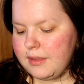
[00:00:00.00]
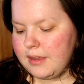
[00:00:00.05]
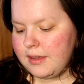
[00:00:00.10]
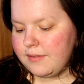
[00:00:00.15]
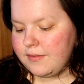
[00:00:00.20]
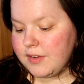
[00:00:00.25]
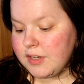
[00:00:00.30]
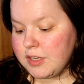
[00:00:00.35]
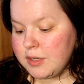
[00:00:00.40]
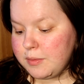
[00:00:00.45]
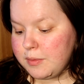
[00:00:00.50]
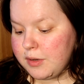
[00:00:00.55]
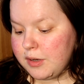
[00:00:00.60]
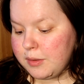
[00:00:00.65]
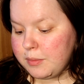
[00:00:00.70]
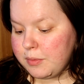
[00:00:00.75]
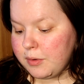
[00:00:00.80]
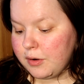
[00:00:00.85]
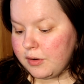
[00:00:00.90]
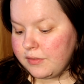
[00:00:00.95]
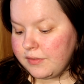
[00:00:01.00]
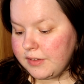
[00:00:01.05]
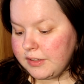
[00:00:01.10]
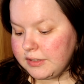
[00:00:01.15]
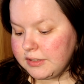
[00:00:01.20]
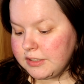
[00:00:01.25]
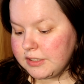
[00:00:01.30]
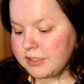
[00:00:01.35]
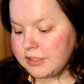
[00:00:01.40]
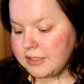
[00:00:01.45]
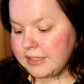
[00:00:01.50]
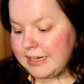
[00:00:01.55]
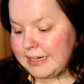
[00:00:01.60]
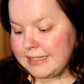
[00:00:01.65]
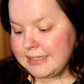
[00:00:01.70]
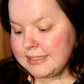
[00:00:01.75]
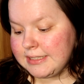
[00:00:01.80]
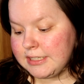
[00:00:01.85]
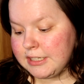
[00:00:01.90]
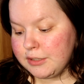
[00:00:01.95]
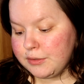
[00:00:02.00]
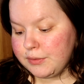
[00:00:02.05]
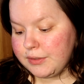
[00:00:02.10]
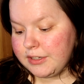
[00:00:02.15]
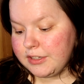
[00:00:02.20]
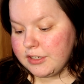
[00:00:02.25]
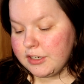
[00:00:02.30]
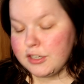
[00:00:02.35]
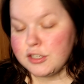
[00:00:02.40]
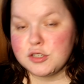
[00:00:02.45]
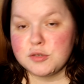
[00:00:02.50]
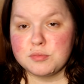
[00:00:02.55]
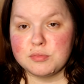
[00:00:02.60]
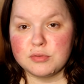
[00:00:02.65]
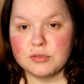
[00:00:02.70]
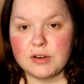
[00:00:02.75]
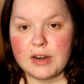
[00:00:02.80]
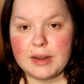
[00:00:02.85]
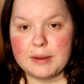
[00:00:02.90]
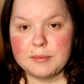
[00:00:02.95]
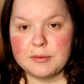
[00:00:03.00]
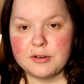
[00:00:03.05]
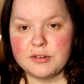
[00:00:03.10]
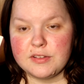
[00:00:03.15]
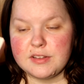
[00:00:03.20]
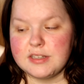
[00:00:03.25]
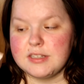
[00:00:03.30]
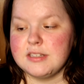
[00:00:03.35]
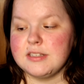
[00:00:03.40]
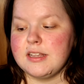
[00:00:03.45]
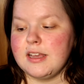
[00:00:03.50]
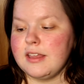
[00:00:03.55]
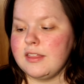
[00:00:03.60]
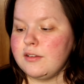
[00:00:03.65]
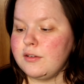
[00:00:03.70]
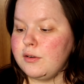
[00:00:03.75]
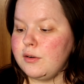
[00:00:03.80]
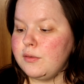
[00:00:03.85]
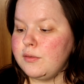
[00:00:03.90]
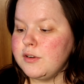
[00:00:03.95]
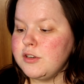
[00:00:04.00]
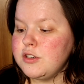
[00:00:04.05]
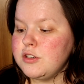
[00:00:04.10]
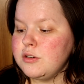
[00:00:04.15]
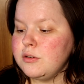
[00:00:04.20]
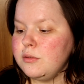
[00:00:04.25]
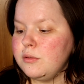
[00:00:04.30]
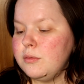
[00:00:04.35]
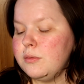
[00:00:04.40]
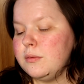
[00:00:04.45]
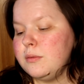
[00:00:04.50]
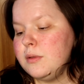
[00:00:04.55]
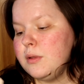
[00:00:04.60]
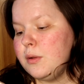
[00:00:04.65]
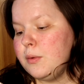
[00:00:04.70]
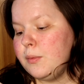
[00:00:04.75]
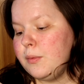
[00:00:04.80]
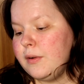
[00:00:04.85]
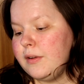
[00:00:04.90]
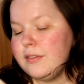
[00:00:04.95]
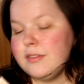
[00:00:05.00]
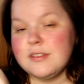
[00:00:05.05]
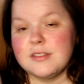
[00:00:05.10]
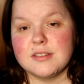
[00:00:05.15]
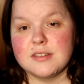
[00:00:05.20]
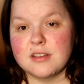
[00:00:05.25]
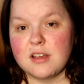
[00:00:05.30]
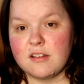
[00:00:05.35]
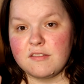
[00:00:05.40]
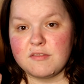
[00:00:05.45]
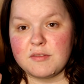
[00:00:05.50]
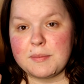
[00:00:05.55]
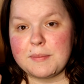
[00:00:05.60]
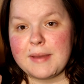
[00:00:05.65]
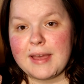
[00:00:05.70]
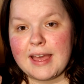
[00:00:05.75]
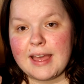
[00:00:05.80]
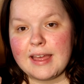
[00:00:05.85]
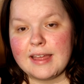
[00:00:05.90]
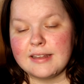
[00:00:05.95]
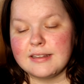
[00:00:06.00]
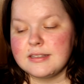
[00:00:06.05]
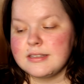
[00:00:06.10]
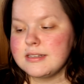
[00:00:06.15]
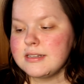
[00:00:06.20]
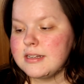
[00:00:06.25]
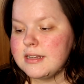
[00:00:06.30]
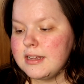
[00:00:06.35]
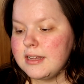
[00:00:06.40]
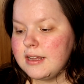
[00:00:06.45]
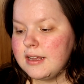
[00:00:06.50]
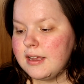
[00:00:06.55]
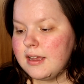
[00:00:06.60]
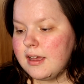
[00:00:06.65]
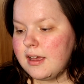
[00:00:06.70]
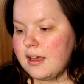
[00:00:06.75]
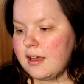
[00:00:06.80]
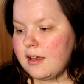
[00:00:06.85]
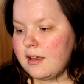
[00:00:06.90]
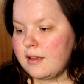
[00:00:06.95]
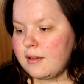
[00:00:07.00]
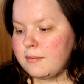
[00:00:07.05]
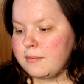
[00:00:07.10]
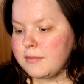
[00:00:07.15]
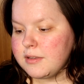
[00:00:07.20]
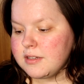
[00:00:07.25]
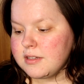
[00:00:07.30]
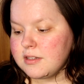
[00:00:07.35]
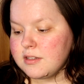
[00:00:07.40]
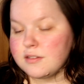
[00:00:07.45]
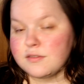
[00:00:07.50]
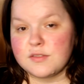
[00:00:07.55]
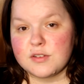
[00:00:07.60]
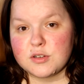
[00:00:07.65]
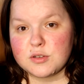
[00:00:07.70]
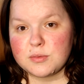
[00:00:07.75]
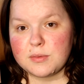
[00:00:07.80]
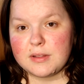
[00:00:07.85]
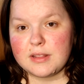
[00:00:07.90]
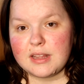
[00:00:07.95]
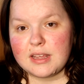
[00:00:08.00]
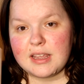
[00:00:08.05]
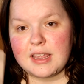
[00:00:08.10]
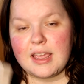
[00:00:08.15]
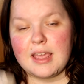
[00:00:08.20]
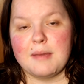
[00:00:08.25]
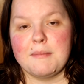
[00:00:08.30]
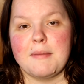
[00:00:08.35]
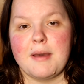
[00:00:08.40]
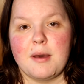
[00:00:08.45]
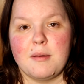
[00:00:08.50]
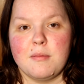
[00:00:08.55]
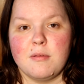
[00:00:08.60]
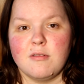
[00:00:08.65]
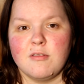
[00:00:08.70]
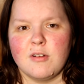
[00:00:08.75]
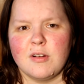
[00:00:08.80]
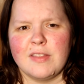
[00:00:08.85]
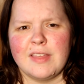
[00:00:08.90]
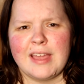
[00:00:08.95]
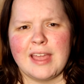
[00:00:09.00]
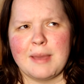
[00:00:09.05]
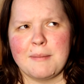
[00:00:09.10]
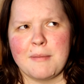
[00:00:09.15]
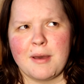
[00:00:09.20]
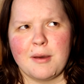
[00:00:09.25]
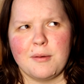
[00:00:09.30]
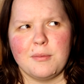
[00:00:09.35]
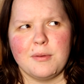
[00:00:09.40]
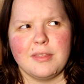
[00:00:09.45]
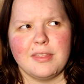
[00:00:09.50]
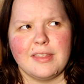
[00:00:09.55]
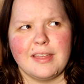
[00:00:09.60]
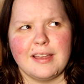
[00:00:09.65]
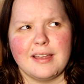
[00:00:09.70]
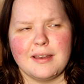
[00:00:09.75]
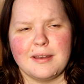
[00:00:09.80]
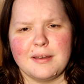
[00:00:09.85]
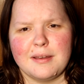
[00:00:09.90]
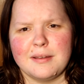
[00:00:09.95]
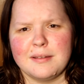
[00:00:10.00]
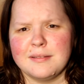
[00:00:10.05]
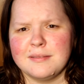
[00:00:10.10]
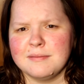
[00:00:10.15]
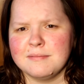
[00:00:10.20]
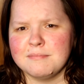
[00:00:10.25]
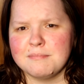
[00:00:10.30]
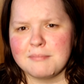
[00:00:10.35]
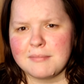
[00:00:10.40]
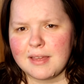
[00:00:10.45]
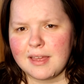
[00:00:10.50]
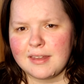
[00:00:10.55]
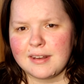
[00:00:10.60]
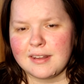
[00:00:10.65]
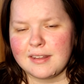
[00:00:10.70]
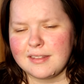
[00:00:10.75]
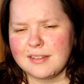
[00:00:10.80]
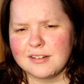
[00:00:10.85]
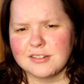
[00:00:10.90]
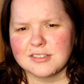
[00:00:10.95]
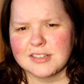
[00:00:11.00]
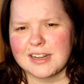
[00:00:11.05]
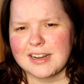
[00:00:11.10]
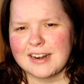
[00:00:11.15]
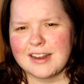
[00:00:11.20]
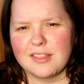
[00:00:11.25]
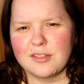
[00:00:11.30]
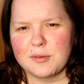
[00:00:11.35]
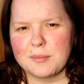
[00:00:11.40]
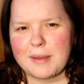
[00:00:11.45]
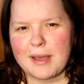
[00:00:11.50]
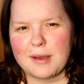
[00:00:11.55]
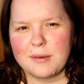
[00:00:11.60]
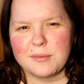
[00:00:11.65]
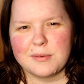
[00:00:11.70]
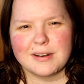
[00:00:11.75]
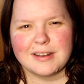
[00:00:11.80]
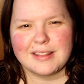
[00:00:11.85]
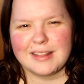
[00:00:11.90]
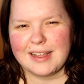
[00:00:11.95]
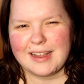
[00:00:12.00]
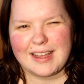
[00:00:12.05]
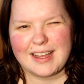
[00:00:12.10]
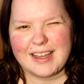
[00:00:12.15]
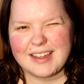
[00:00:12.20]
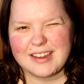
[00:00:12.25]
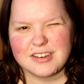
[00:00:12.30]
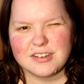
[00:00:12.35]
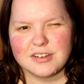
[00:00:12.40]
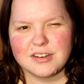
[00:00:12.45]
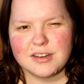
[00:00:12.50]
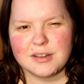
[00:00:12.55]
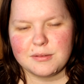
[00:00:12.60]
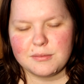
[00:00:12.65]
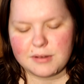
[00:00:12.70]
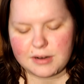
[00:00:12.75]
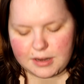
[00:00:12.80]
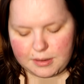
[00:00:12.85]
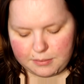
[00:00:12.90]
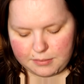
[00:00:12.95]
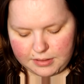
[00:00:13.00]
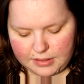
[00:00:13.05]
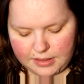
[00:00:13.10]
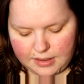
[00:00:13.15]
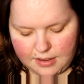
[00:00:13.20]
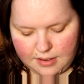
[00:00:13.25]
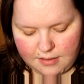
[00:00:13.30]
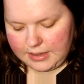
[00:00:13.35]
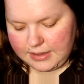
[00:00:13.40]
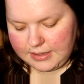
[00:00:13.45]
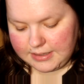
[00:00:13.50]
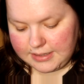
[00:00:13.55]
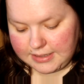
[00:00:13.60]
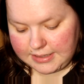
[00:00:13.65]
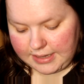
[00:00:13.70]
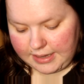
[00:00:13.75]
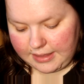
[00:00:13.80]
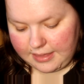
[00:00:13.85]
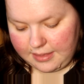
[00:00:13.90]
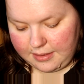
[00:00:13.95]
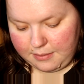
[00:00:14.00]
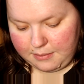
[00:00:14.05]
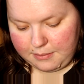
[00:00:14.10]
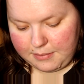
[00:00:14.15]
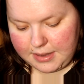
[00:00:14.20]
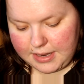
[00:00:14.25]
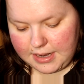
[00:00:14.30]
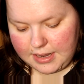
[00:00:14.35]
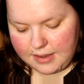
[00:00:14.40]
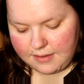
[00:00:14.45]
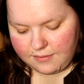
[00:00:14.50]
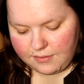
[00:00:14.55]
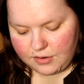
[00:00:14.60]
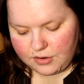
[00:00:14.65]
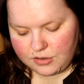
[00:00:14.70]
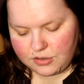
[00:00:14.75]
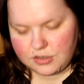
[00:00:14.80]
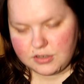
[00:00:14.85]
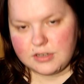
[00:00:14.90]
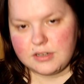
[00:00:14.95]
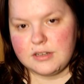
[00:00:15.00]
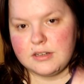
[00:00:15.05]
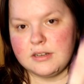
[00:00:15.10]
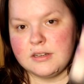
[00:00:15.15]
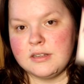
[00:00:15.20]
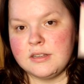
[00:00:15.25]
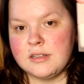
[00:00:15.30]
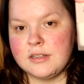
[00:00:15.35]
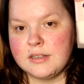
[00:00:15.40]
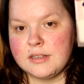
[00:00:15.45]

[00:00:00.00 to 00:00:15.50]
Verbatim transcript: the Fenty Beauty Pro Filter Instant Retouch Primer. This is like their original one, the soft matte. Um, this is the first one that came out before they came out with like a, and there's like another matte one and like a hydrating one I believe. And this is like the mini version.